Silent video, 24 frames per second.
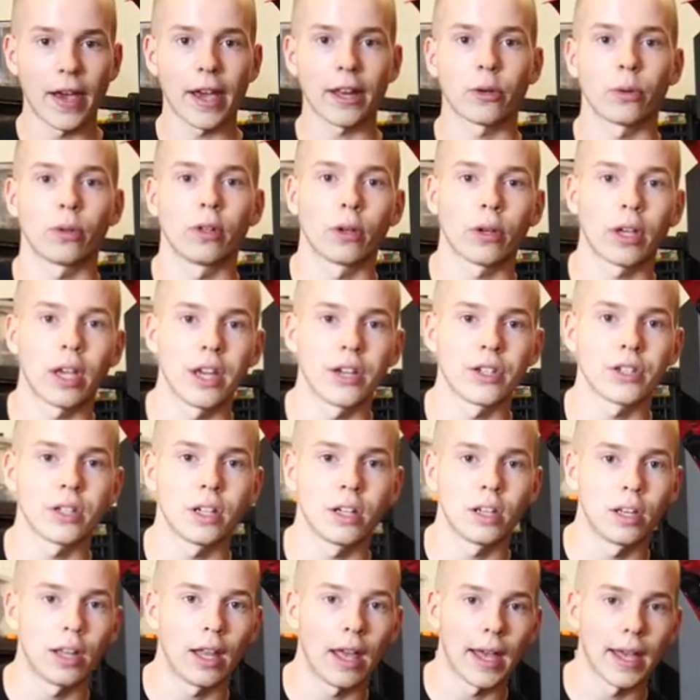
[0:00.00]
factory
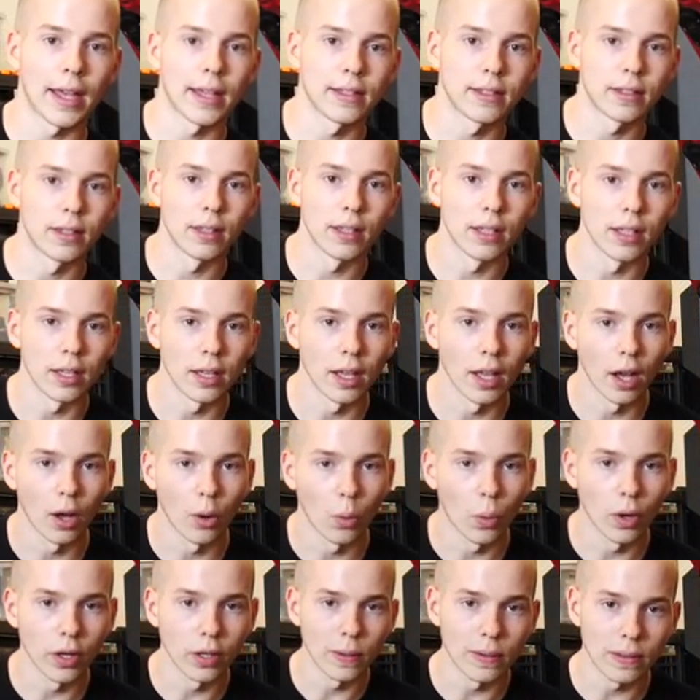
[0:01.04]
location as the uh,
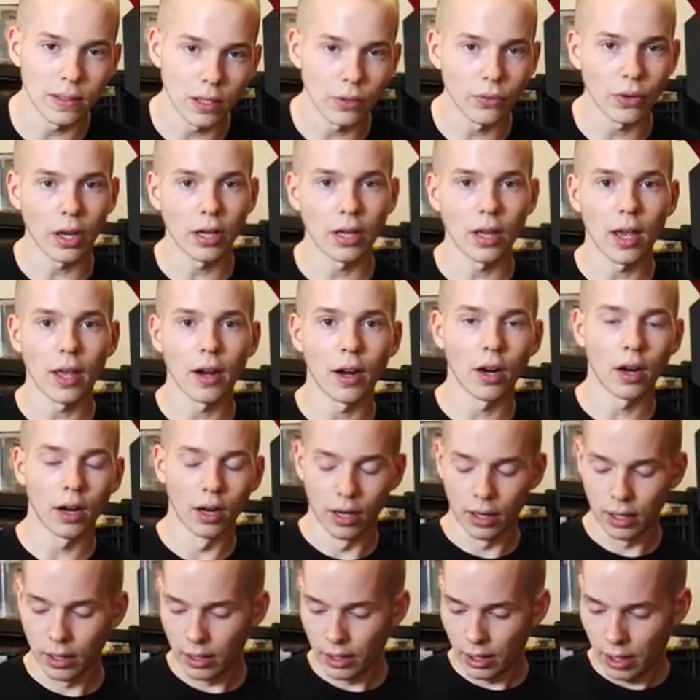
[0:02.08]
1UZ radiator.
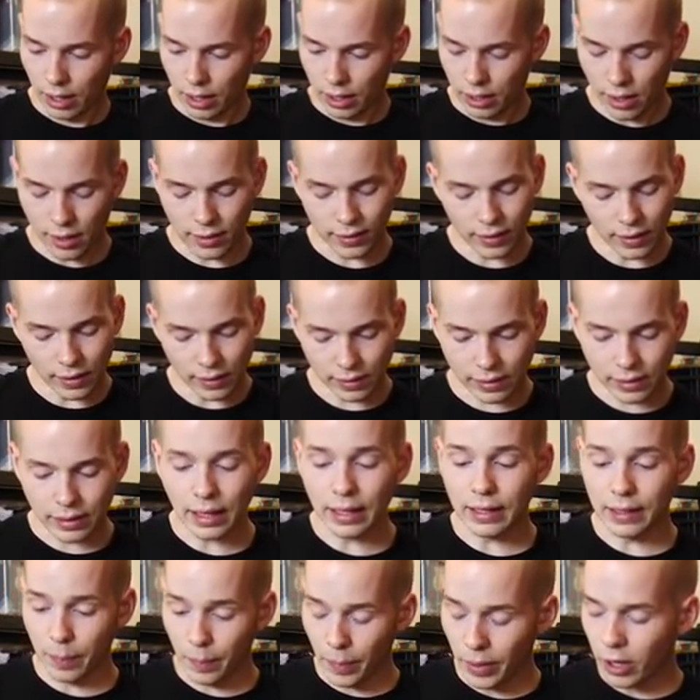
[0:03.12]
This is
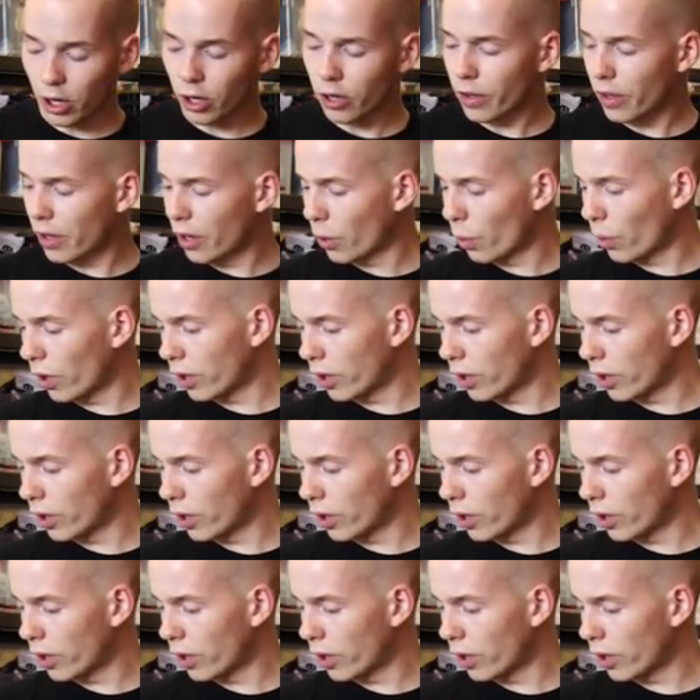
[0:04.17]
slightly bigger than a